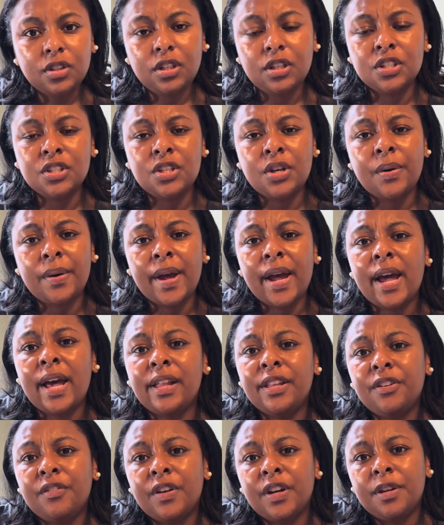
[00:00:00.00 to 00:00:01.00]
So I
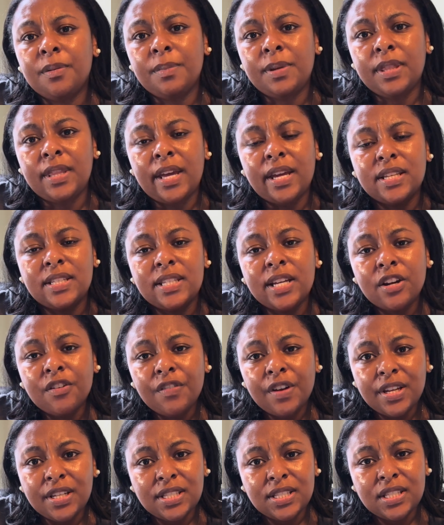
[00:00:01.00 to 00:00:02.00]
highly recommend that.
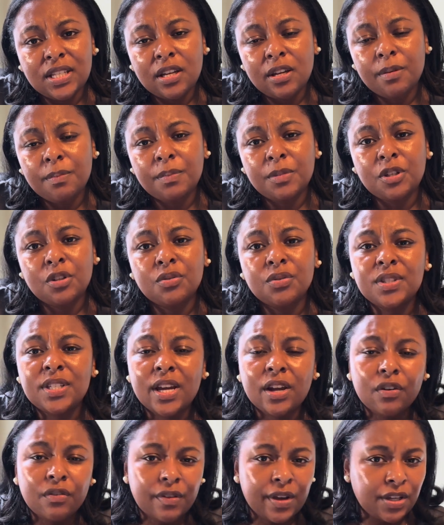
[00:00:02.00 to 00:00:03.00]
Sacrifice some, but don't
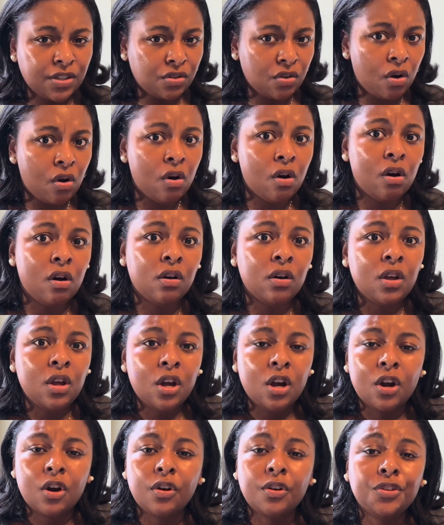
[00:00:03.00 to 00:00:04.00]
sacrifice all,
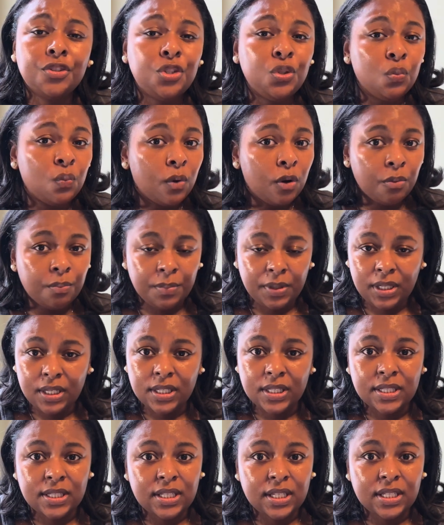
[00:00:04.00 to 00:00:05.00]
or else you won't be
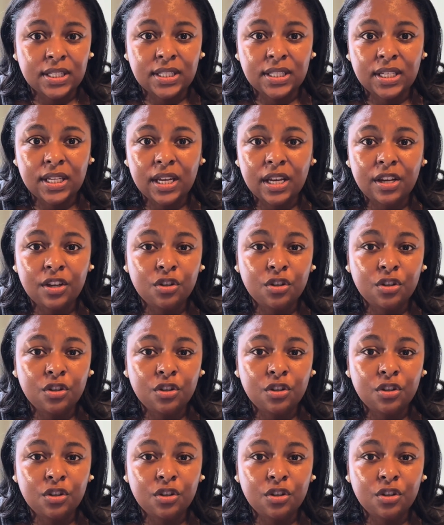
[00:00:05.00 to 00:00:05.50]
consistent.